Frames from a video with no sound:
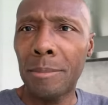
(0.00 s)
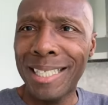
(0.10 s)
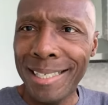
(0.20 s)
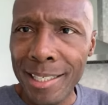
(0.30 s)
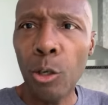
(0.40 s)

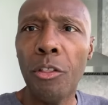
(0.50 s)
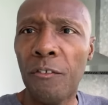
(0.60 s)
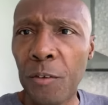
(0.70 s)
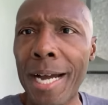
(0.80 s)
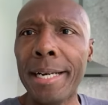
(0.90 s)
kill the
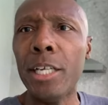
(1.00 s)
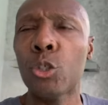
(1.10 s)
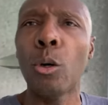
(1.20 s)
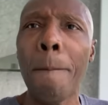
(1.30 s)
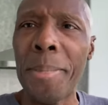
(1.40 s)

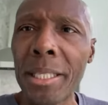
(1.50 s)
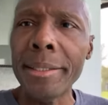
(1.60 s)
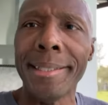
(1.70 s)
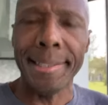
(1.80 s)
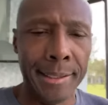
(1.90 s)
financial
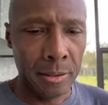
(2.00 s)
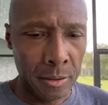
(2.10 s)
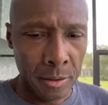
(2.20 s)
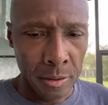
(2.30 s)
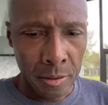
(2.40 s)
ability
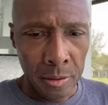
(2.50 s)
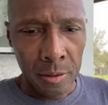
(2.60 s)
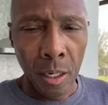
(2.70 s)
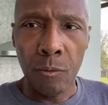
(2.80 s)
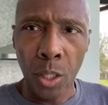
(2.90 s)

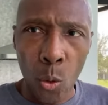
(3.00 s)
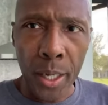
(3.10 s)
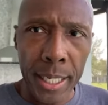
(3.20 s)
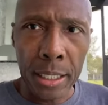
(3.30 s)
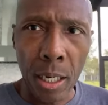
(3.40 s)
of low
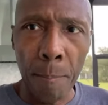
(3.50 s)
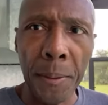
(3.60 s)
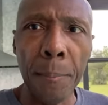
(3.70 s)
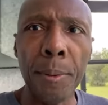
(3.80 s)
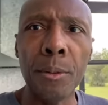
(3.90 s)
income
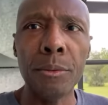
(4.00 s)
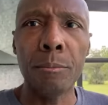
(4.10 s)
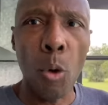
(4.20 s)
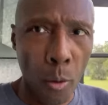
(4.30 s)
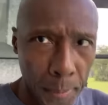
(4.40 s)
people,
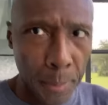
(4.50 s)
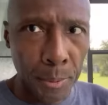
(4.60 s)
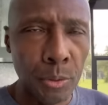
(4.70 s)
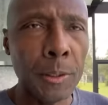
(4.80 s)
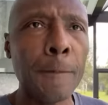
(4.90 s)
poor
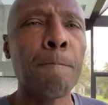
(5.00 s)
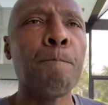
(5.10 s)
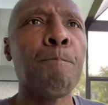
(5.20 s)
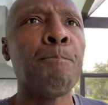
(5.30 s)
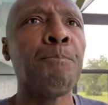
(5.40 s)
people,
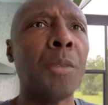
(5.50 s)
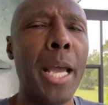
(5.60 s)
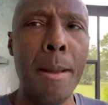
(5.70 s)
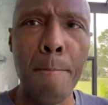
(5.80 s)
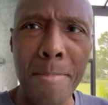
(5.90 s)

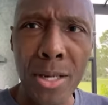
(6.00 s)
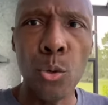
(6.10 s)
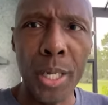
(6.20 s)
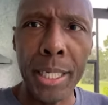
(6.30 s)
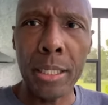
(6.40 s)
and middle
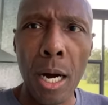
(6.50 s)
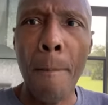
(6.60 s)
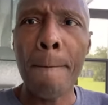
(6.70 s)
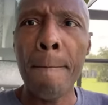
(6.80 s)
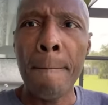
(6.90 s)

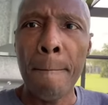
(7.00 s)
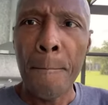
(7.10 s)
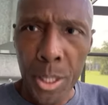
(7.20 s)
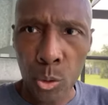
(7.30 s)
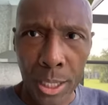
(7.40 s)
income,
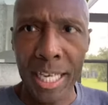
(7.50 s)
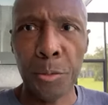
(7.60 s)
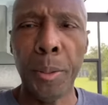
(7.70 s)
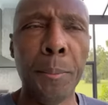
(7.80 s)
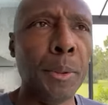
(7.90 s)
middle class
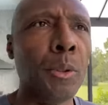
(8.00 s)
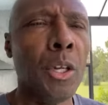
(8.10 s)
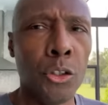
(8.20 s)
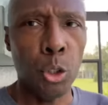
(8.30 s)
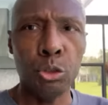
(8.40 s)
people.
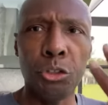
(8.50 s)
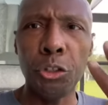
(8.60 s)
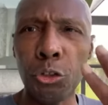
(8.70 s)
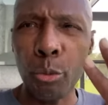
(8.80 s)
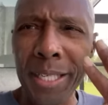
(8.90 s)
Those are the
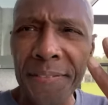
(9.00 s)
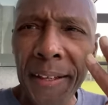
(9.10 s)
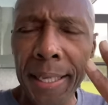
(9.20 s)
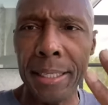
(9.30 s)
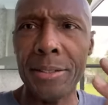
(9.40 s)
three
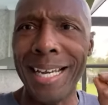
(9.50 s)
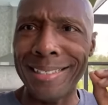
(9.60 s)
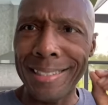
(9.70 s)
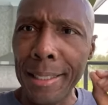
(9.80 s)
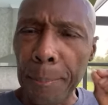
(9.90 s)
things
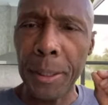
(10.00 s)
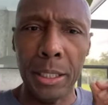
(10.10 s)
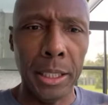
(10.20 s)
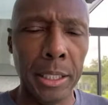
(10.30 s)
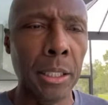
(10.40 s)
that
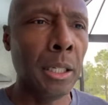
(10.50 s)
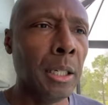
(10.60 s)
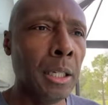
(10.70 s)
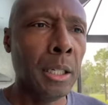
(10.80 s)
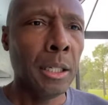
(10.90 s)
typically
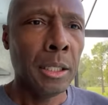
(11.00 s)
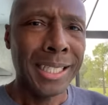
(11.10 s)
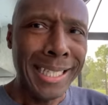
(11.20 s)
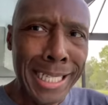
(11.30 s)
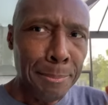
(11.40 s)

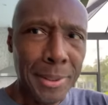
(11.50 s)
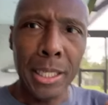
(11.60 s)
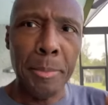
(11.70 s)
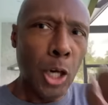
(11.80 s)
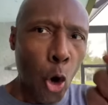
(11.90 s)
keep
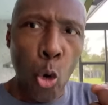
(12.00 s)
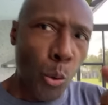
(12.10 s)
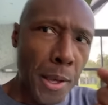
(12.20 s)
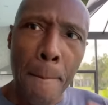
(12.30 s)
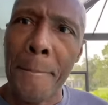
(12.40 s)
them and
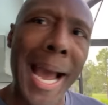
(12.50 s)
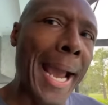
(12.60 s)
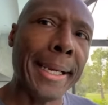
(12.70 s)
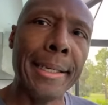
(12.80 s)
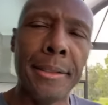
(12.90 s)
hold them
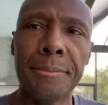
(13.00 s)
back.